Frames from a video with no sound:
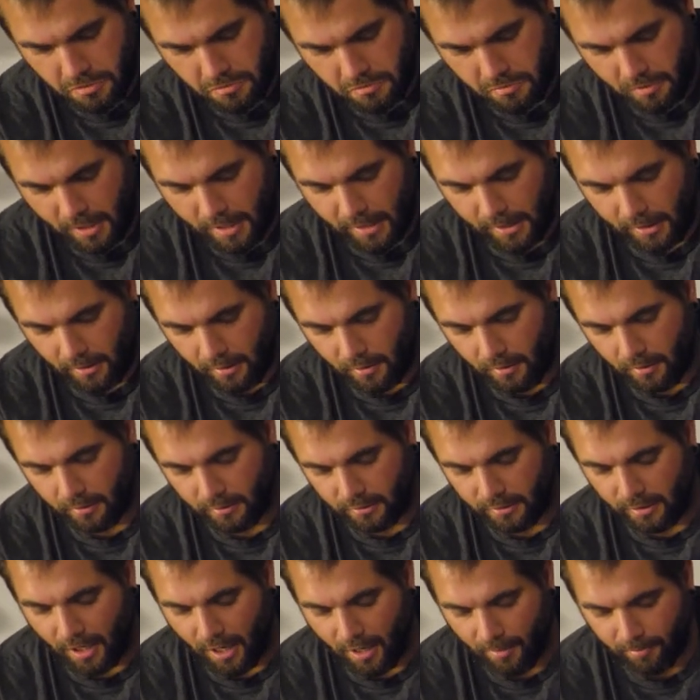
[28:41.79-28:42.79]
right
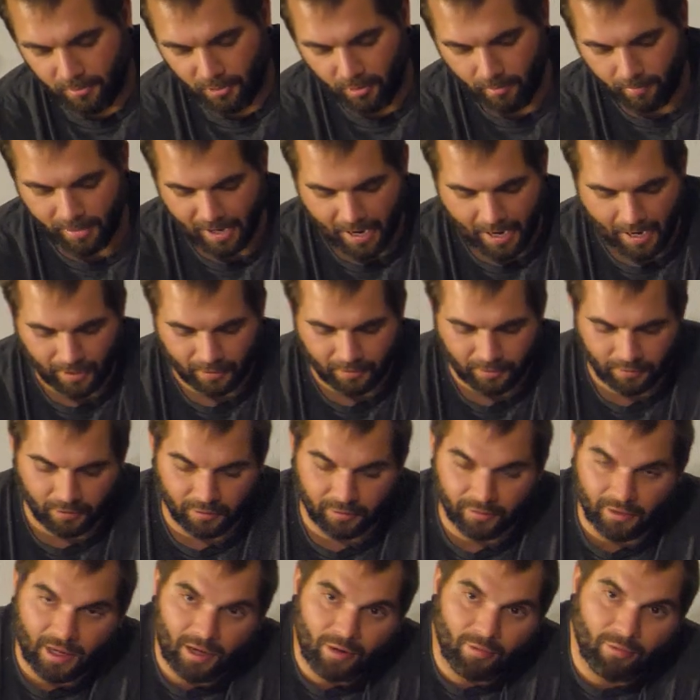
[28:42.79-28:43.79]
on top of the pack
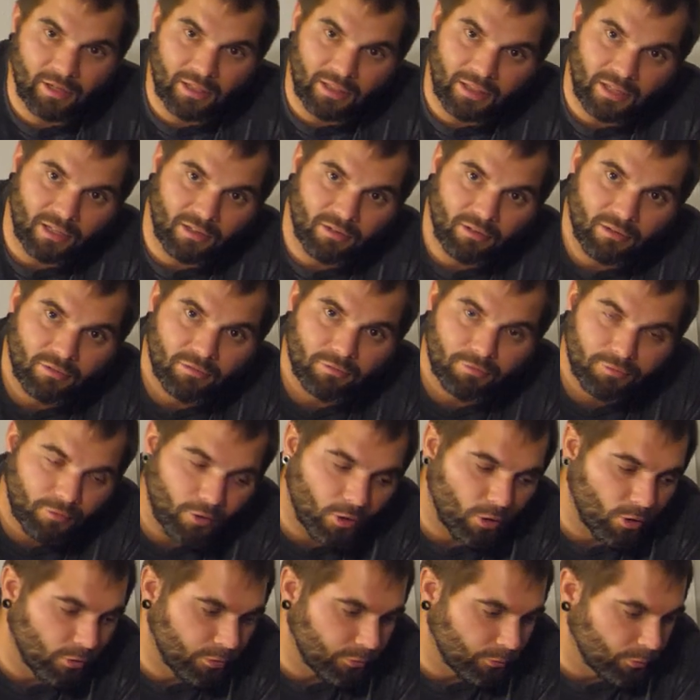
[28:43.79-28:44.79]
there. That way they couldn't
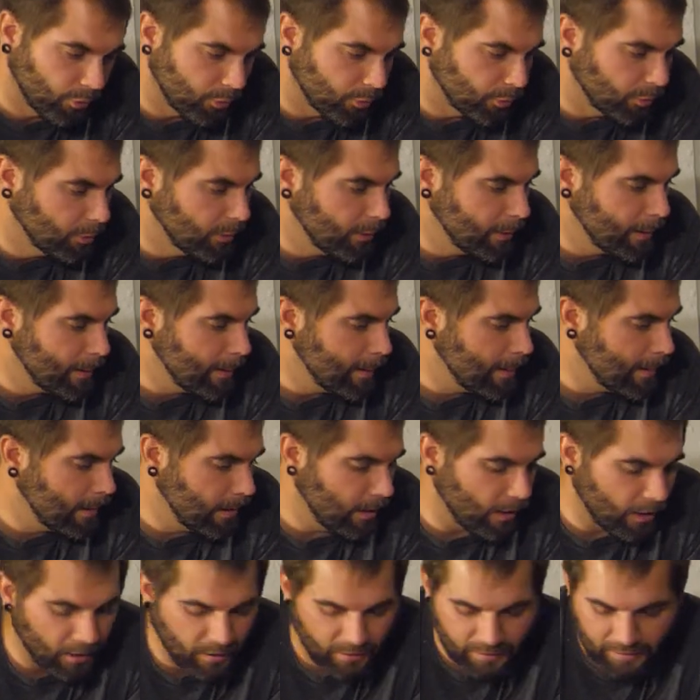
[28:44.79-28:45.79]
fall through
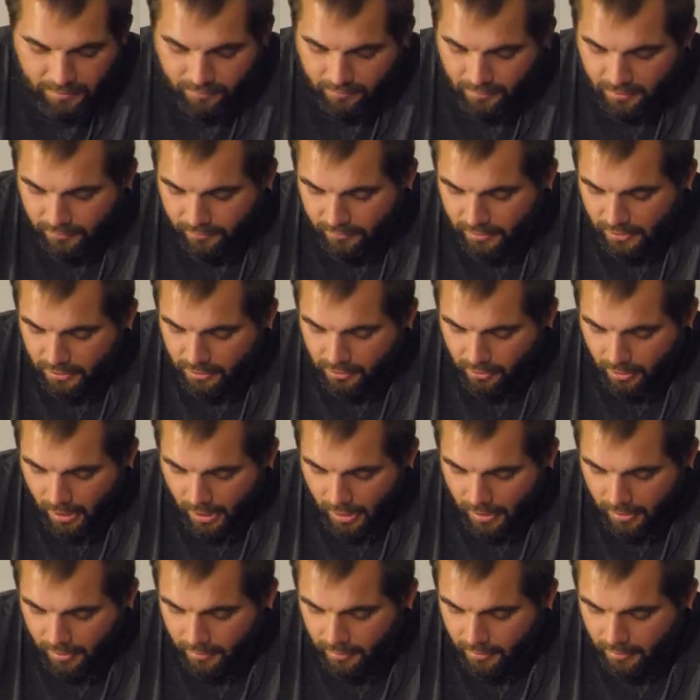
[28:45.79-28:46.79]
uh, even if they
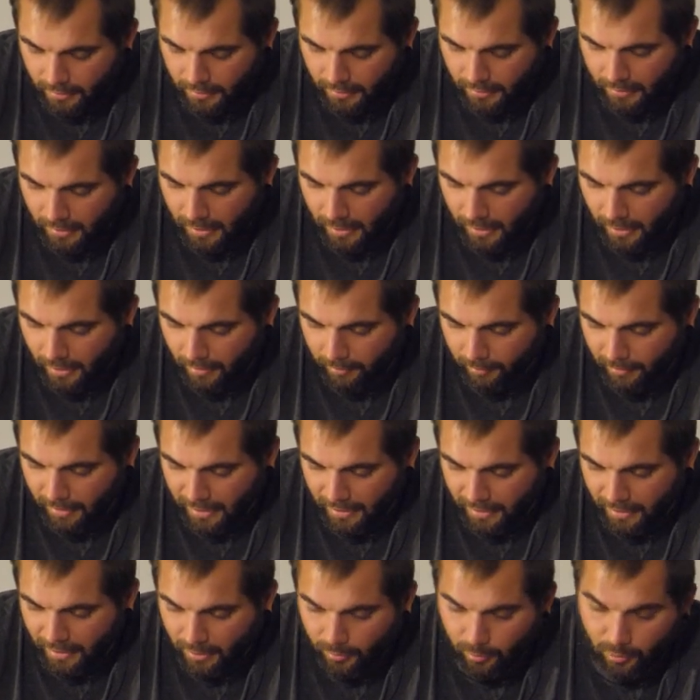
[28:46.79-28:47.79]
tried um,
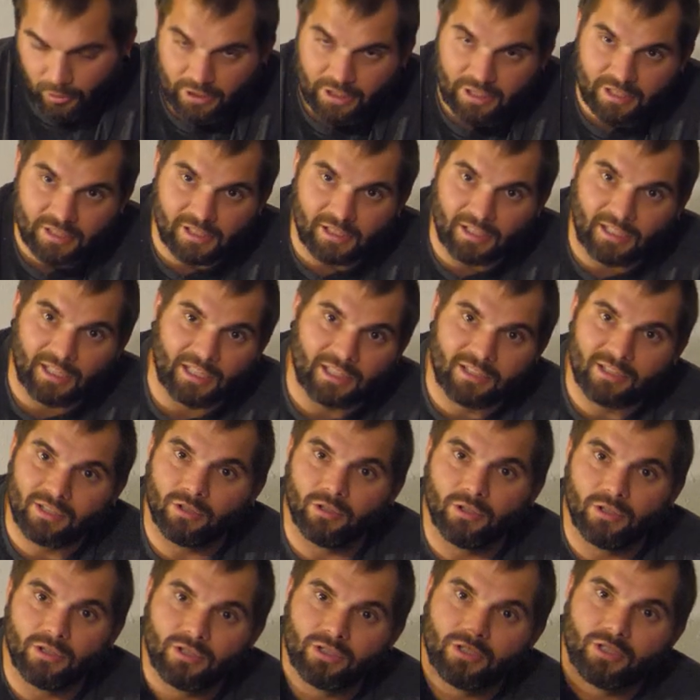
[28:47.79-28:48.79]
and they were easy to get
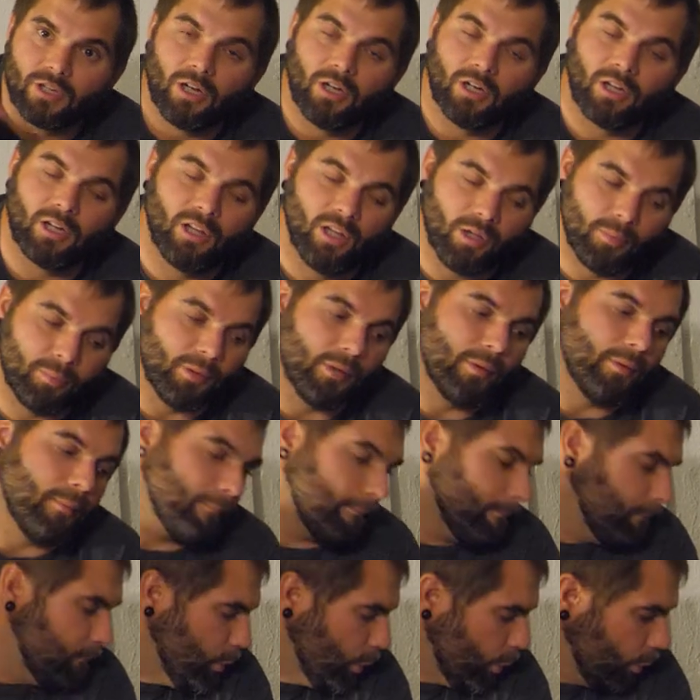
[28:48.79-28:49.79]
to. You just unclip it
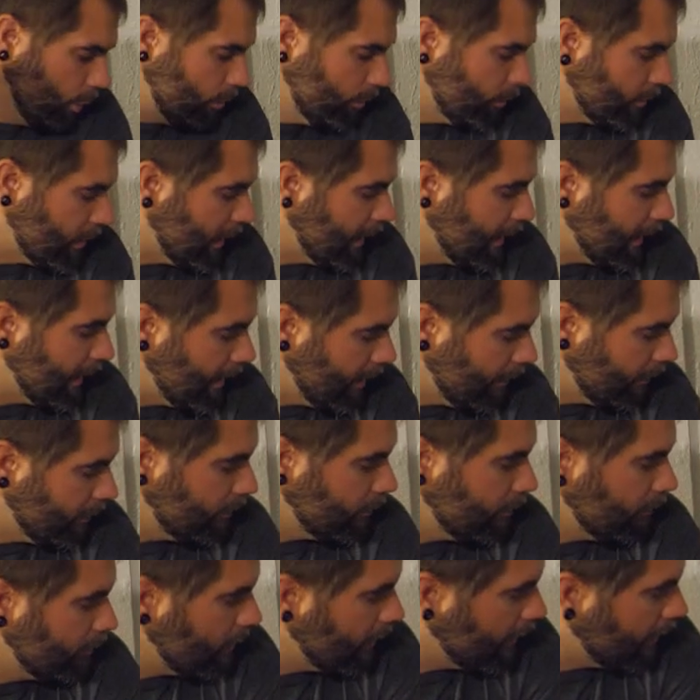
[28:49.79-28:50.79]
pulled them right out,
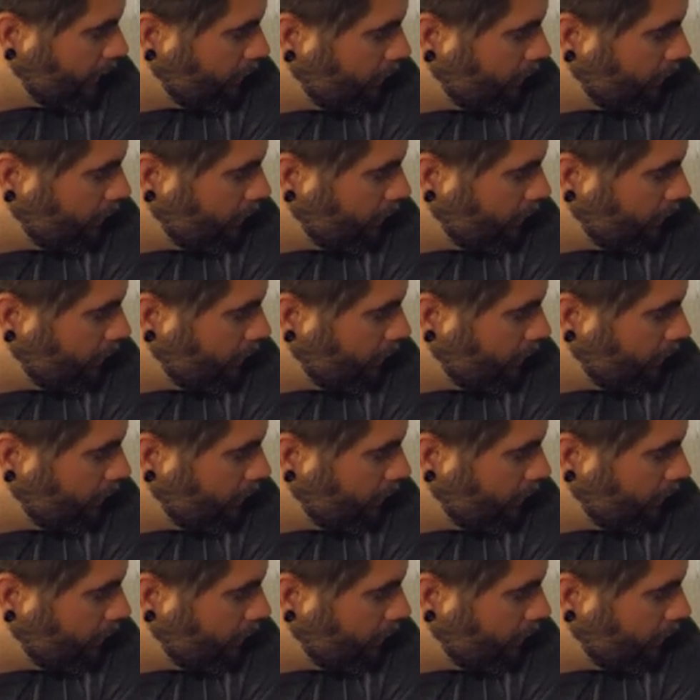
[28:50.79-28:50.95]
ready